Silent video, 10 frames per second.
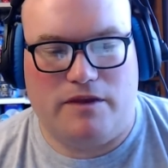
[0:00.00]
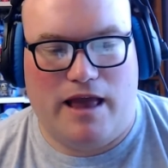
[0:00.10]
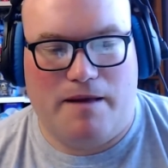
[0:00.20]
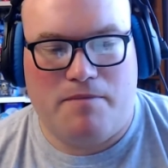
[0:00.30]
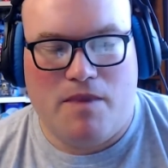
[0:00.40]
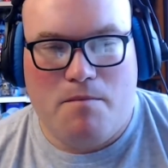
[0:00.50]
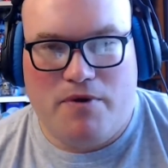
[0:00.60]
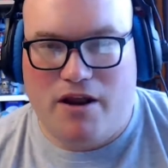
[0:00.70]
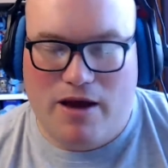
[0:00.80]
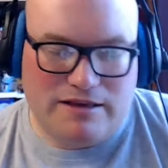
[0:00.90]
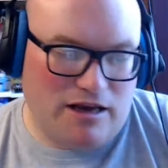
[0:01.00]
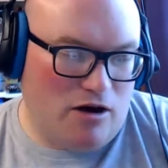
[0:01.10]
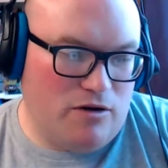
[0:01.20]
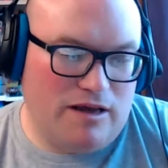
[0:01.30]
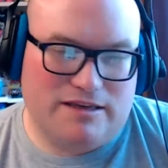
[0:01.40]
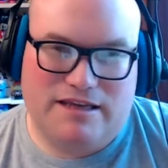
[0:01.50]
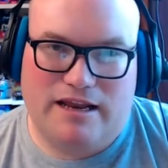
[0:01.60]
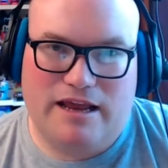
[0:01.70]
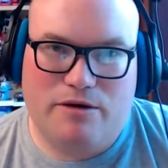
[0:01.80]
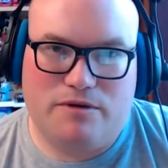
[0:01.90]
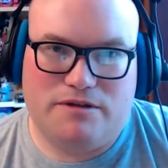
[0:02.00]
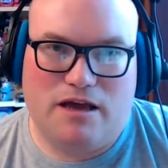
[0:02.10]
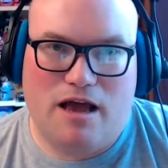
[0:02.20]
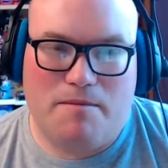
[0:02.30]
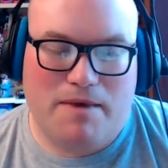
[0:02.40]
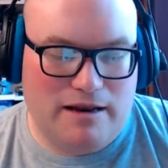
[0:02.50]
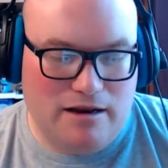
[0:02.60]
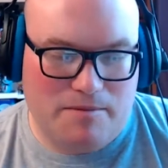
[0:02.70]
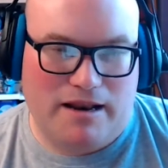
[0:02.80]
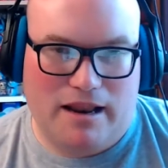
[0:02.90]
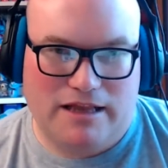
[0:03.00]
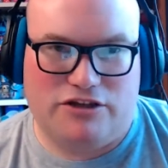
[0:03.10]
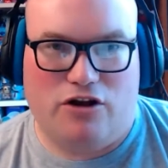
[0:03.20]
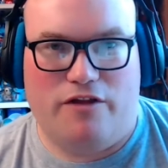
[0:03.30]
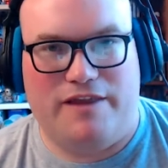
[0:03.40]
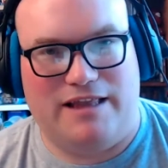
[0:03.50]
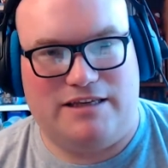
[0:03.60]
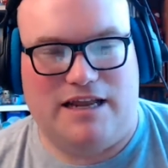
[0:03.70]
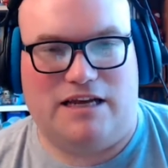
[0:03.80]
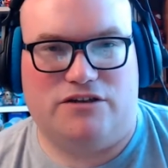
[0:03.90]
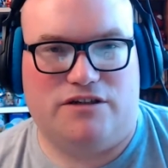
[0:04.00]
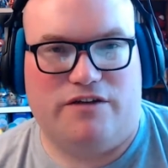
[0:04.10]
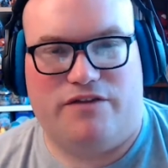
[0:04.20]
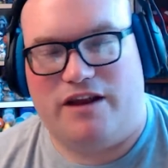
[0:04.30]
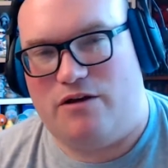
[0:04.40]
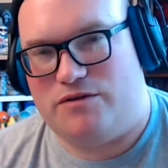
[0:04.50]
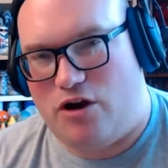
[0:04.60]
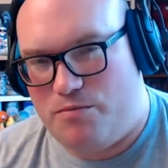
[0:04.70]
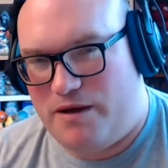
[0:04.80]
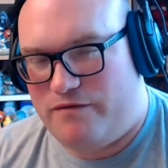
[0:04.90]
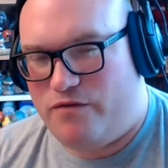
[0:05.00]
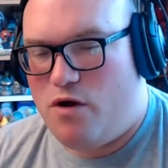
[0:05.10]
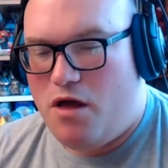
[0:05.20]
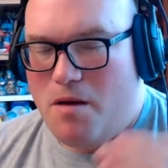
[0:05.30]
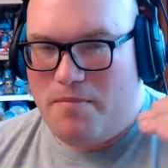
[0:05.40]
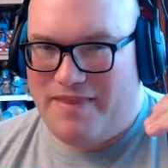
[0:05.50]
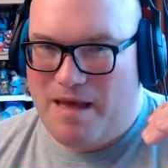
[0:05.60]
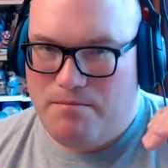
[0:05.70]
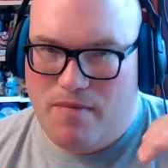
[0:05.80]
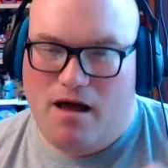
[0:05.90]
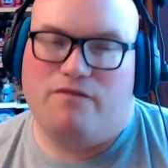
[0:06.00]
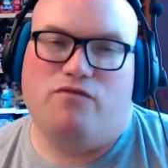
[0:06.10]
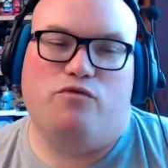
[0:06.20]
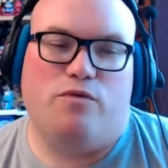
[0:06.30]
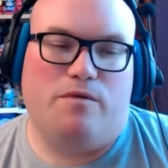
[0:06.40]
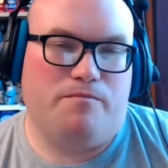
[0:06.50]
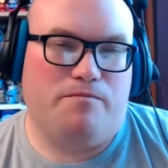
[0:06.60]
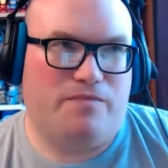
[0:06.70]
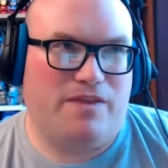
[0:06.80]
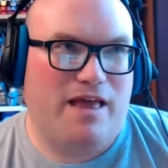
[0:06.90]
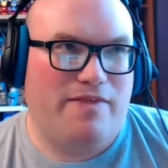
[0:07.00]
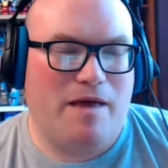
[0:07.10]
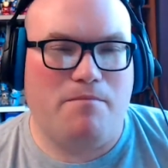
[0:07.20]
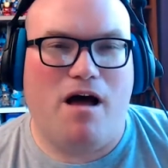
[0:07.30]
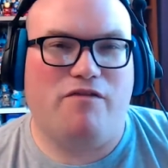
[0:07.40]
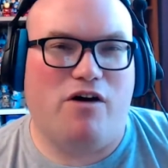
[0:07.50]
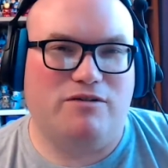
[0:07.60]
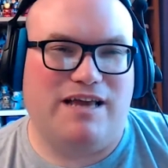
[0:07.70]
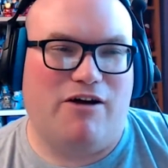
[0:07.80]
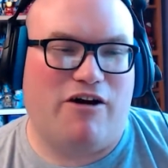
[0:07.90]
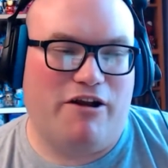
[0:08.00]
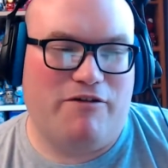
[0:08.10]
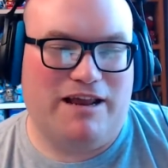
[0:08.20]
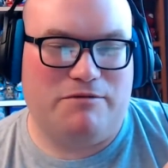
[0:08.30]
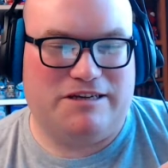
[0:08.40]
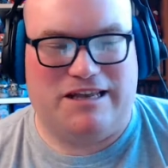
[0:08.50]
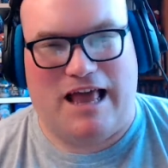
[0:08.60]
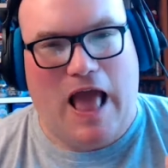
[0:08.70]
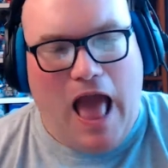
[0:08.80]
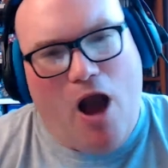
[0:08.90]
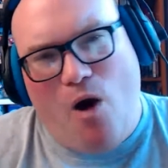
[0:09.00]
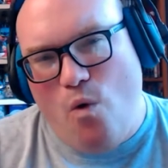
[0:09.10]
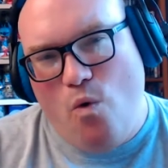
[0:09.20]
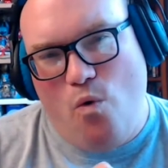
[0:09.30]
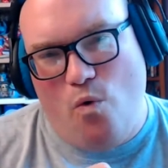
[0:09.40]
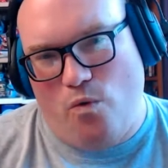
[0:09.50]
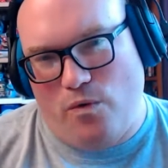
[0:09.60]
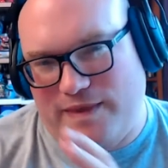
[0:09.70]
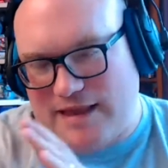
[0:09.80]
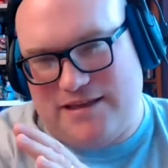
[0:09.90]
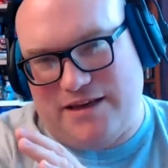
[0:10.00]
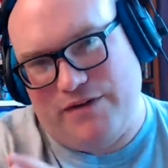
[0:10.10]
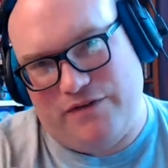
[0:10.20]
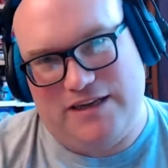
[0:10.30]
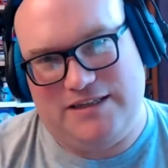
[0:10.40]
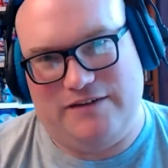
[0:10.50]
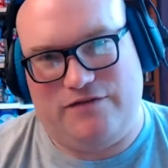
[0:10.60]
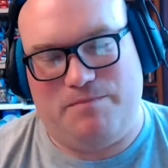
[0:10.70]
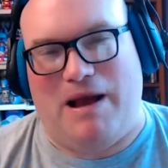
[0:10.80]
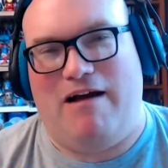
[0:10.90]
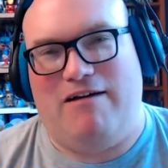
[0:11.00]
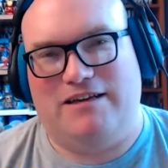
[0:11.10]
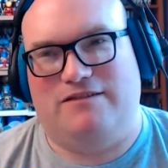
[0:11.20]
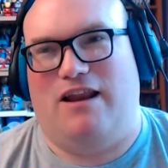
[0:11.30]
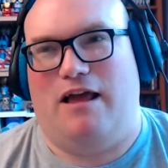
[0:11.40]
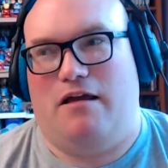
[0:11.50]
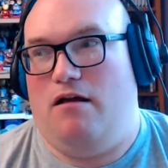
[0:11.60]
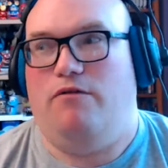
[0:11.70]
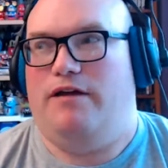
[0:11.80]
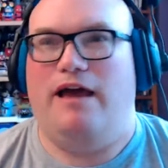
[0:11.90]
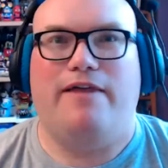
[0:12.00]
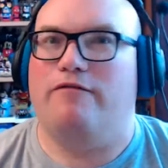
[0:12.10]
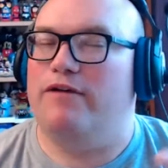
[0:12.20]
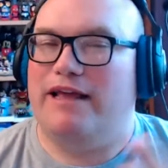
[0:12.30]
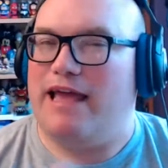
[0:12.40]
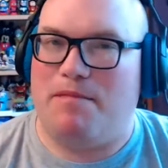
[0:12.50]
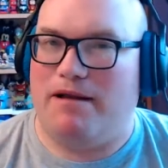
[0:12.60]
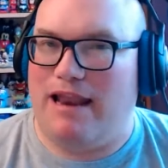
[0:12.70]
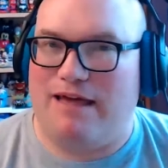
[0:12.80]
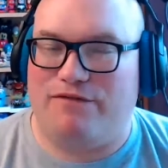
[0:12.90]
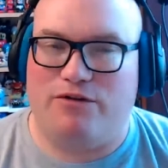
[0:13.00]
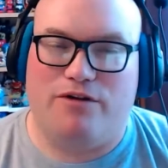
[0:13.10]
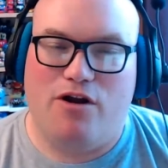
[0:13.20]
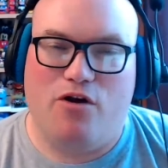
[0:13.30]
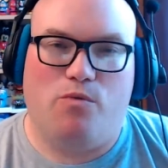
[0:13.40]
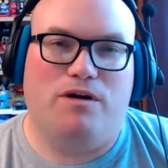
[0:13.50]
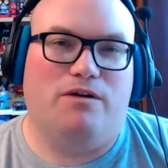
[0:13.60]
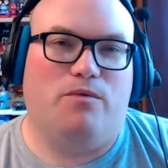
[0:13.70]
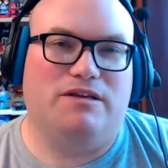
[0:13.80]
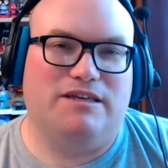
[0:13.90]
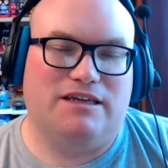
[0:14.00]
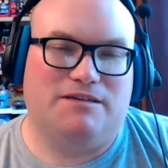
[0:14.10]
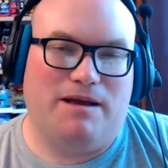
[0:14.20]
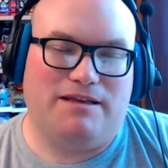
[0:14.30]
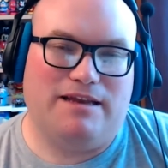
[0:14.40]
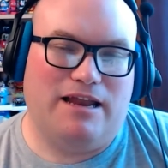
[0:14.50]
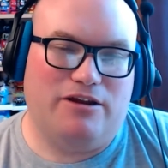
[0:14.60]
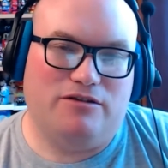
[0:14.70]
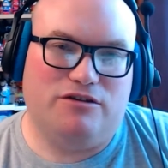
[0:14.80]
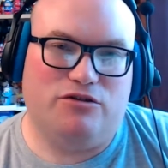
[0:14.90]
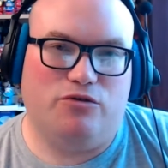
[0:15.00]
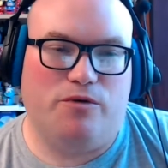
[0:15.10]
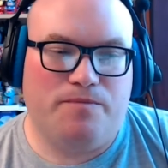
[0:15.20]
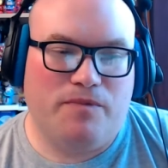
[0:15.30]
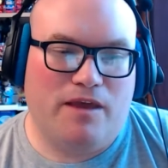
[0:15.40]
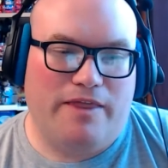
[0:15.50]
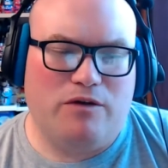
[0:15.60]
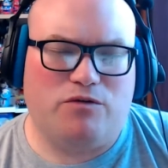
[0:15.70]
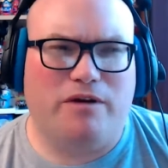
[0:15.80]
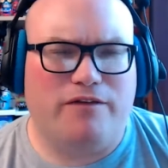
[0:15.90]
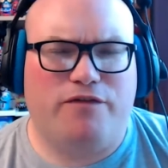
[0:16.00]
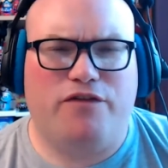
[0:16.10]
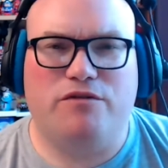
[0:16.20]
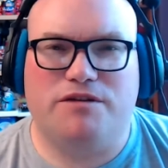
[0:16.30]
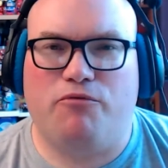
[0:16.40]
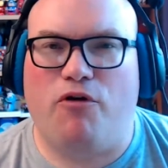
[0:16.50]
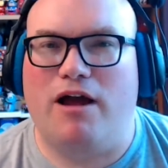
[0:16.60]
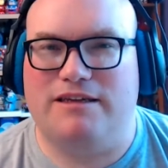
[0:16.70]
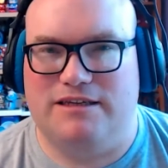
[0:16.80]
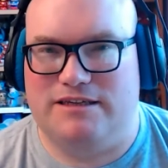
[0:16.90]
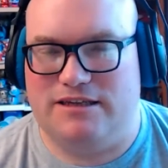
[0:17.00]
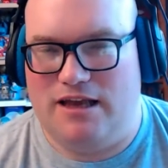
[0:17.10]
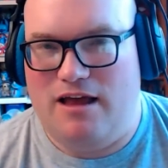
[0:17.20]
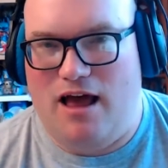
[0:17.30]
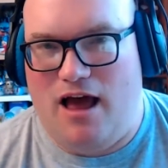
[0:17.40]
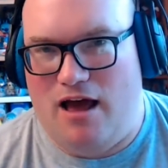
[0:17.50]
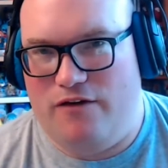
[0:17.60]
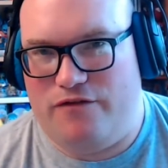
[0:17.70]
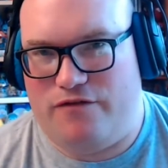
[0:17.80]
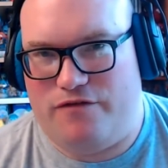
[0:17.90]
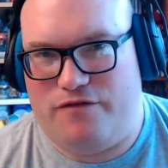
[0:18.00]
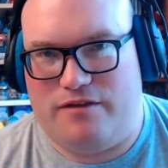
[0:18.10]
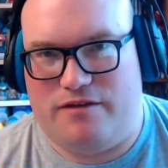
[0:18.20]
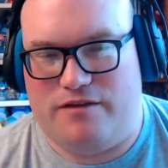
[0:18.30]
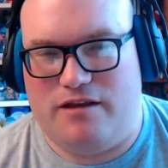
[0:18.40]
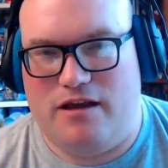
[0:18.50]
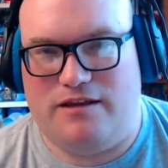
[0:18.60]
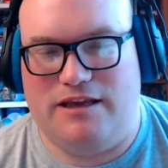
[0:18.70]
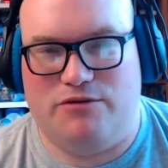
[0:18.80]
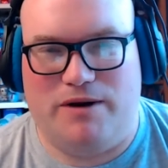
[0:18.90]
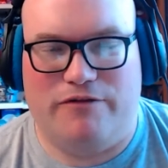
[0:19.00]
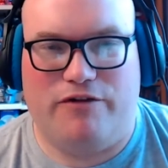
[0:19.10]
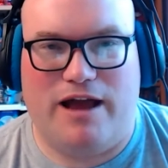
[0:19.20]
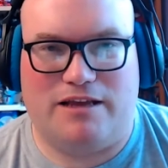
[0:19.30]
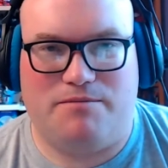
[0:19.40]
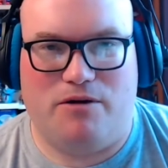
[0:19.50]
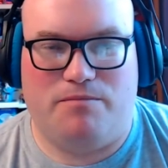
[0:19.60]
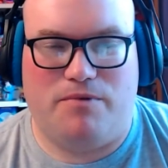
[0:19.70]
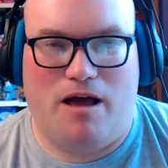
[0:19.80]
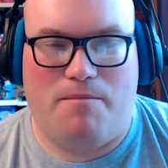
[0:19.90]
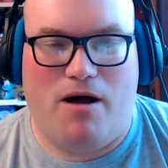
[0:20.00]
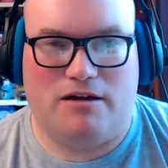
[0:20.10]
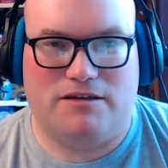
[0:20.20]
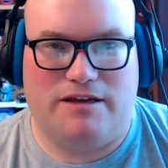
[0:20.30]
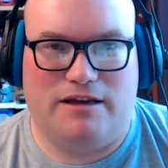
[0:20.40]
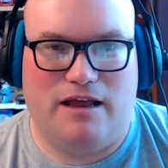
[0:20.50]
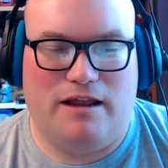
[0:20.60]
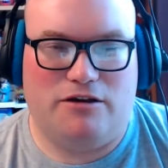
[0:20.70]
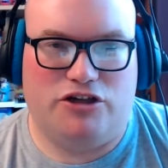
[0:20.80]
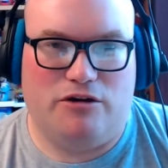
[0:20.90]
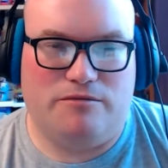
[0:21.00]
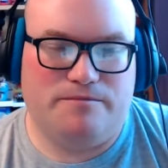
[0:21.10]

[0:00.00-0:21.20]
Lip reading: yeah, but no, as a whole, like I said, it was a little bit lighter on the international stuff than I was hoping for, but that Marvel Hotel kind of really was just like. Oh, there's something for this for Paris. I was like, okay, that really came at left field. Wasn't expecting that news at all. And that was one of the few surprises of the D23 Expo parks and show.